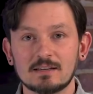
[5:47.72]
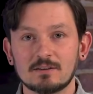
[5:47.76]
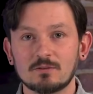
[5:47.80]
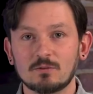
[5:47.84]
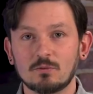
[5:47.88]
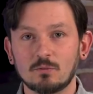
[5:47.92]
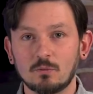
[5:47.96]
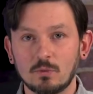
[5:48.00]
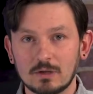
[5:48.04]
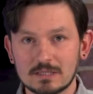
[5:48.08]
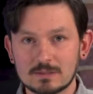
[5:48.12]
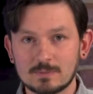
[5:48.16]

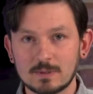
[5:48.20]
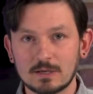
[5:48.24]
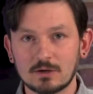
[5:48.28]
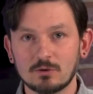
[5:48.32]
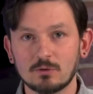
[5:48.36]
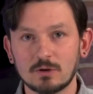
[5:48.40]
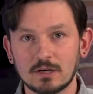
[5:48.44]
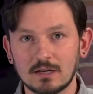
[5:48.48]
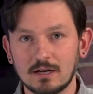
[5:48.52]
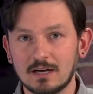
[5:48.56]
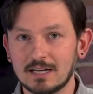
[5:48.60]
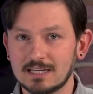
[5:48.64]
what's been
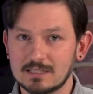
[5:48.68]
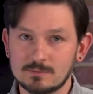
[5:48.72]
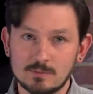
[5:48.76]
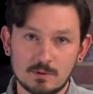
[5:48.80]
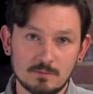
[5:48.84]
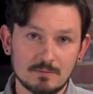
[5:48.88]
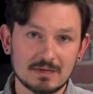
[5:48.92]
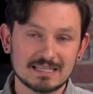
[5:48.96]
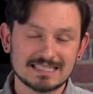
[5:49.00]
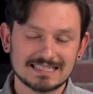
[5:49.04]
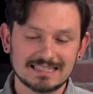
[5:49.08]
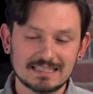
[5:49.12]
going on has been
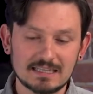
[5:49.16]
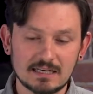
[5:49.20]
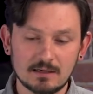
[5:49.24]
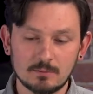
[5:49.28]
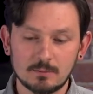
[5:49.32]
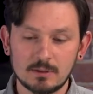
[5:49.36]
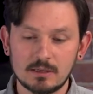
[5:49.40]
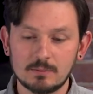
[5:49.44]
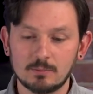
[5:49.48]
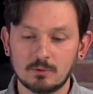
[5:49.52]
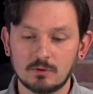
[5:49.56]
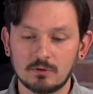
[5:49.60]
misleading
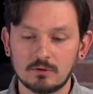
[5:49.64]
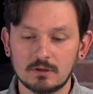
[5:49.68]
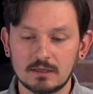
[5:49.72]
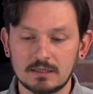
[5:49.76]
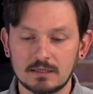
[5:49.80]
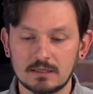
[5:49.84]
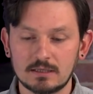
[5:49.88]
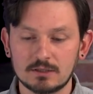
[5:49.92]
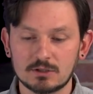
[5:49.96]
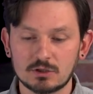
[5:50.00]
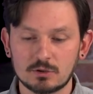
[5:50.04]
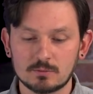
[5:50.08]
people
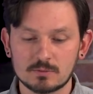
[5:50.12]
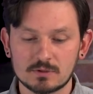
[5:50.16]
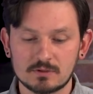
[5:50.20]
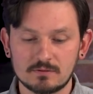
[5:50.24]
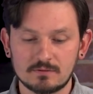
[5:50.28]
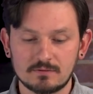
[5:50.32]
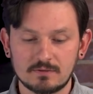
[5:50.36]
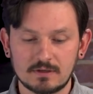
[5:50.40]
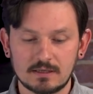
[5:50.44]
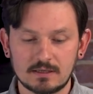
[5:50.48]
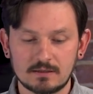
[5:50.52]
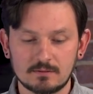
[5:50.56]
in terms
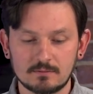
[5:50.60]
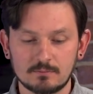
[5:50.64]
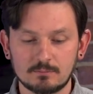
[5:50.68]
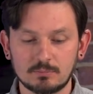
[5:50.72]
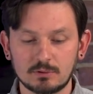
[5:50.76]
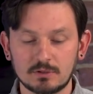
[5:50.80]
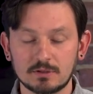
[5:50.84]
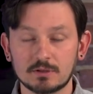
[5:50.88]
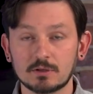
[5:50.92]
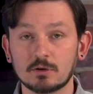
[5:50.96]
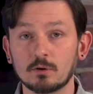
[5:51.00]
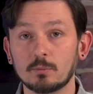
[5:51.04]
of
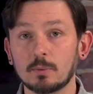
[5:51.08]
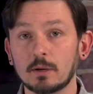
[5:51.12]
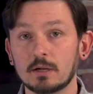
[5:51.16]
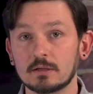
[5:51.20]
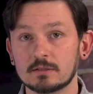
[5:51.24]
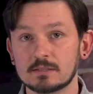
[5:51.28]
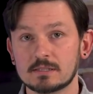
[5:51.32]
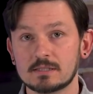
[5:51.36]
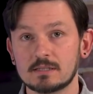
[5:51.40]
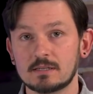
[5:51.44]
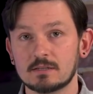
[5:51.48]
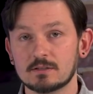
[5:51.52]
political
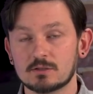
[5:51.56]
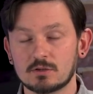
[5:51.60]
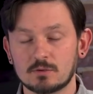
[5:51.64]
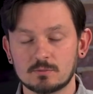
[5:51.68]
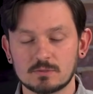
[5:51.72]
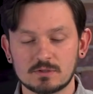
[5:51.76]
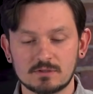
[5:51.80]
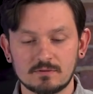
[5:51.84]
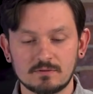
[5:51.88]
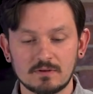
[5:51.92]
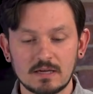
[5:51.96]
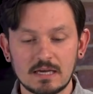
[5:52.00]
policy, in
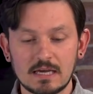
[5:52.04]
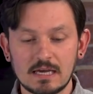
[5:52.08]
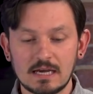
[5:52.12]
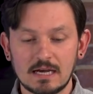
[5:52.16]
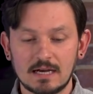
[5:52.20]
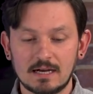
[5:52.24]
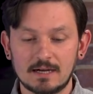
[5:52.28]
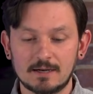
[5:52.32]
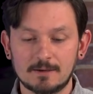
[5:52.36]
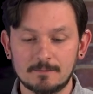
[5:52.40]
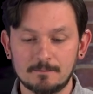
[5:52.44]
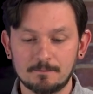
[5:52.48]
terms of
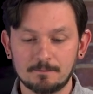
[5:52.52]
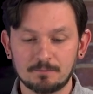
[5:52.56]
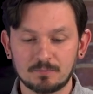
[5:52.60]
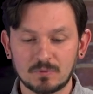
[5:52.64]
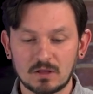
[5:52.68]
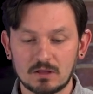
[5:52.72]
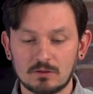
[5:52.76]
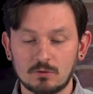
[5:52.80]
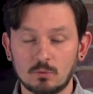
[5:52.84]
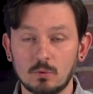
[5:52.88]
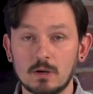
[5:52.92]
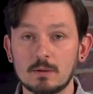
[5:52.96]

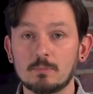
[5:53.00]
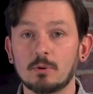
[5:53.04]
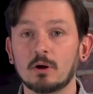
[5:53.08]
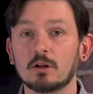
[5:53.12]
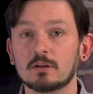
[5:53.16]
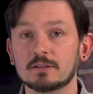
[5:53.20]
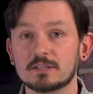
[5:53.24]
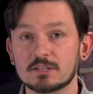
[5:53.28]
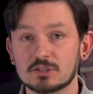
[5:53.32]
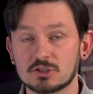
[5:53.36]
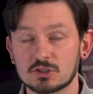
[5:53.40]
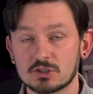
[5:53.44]
the way
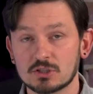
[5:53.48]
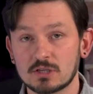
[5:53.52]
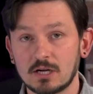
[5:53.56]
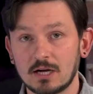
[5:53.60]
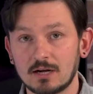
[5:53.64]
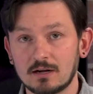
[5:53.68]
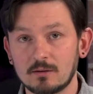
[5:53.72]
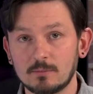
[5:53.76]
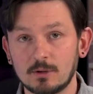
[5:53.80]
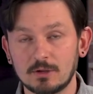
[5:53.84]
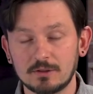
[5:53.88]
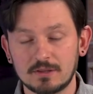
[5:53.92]
politicians
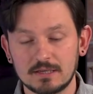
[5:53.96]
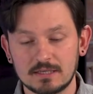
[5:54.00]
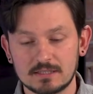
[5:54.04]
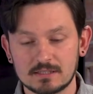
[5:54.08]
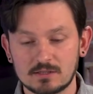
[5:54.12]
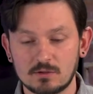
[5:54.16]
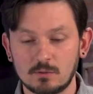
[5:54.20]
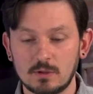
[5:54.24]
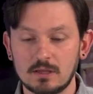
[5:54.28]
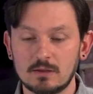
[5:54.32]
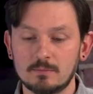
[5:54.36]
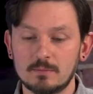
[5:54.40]
talk about things,
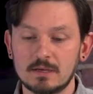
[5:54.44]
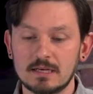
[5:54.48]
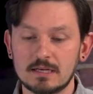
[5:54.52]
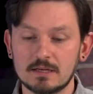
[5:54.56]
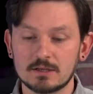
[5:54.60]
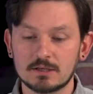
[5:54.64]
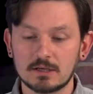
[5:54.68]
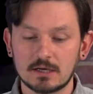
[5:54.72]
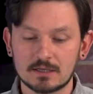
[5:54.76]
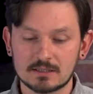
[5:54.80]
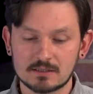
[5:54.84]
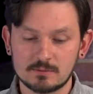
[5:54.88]
the way the media
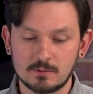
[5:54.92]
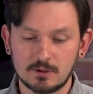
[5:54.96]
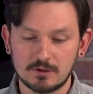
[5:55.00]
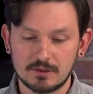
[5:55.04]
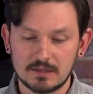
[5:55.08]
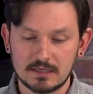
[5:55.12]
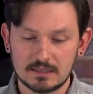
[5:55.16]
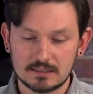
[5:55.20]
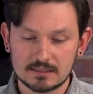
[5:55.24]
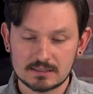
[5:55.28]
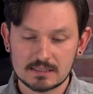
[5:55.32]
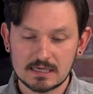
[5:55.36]
talks about
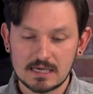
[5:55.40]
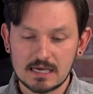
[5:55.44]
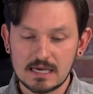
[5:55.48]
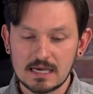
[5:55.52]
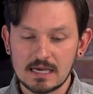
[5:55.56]
things.